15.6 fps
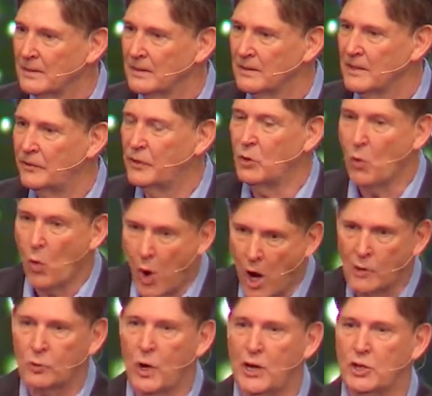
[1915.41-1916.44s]
If you
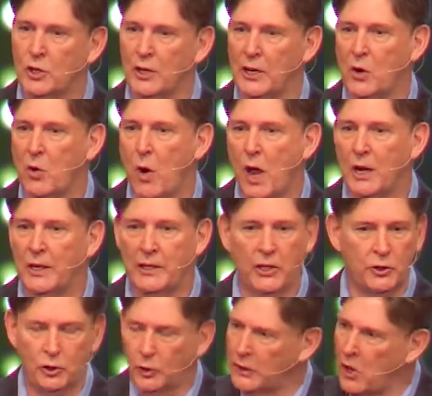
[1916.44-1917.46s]
want racial equality, you
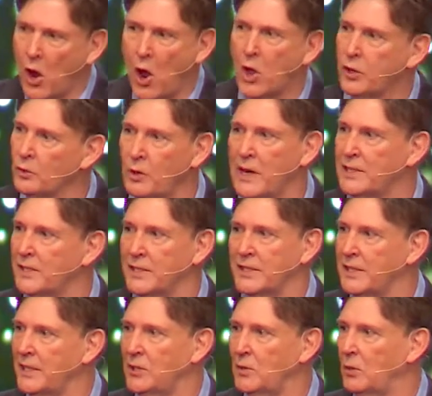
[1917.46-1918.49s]
treat all the
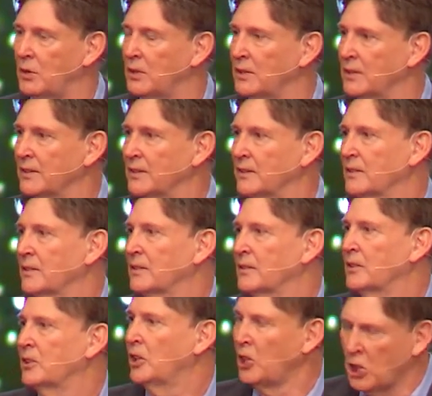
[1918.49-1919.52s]
races equal.
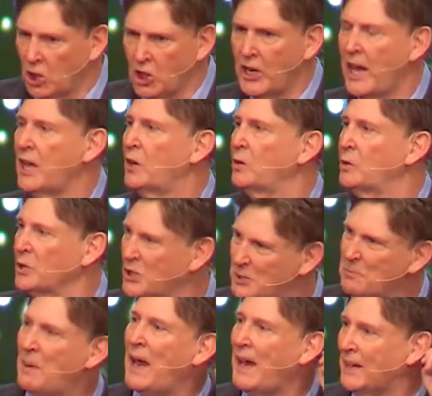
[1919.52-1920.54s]
You learn how to
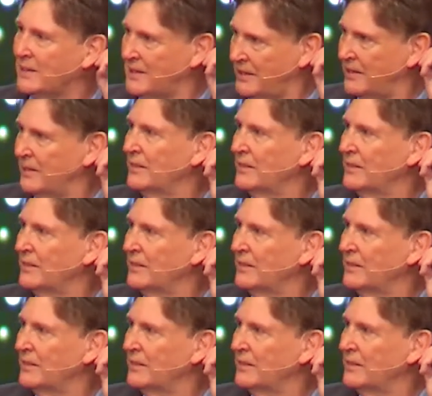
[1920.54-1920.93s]
respect